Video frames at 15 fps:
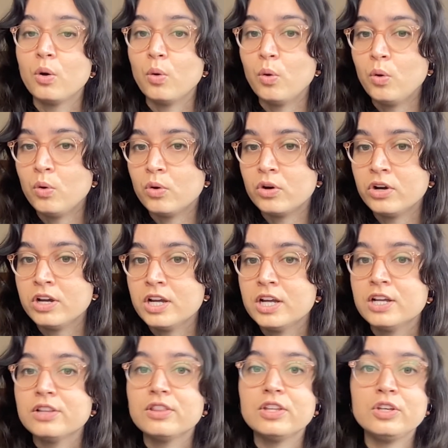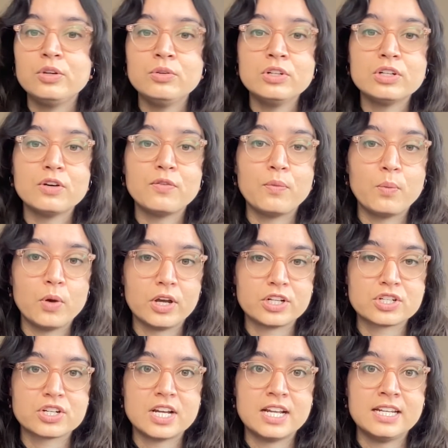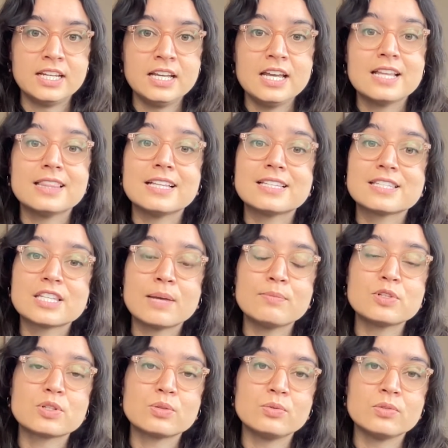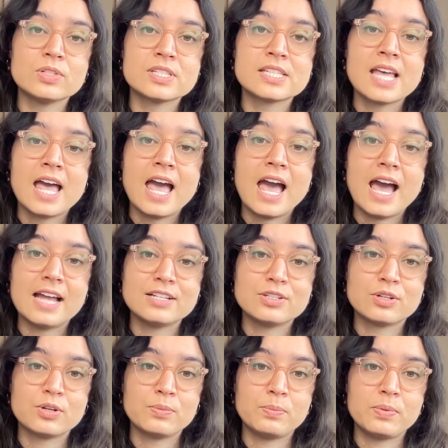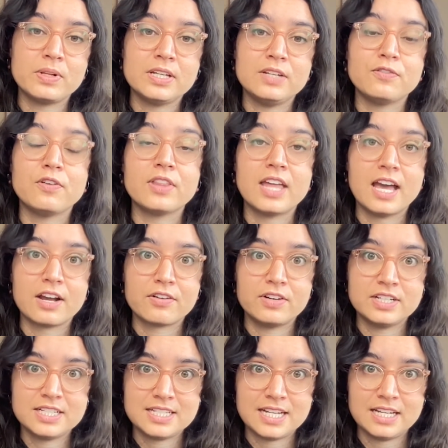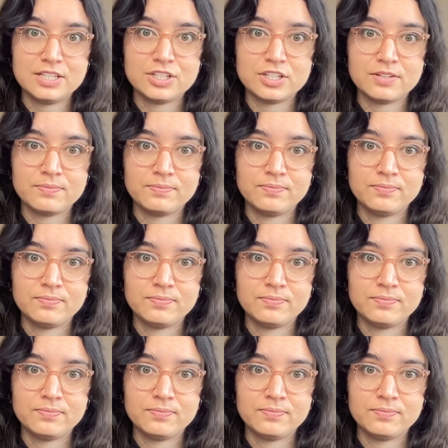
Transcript: or the Unit of Work training that some schools had to complete for their accreditation.